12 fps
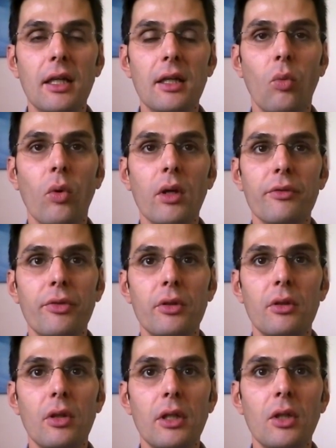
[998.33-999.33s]
one of
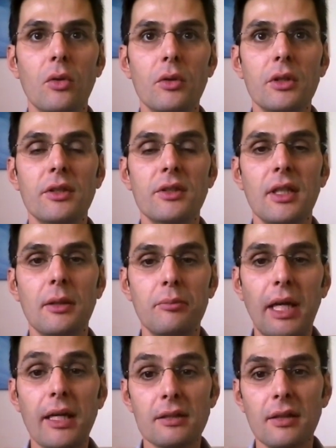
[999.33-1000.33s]
her, you can say
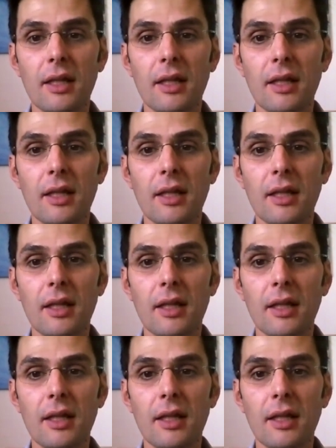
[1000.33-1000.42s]
past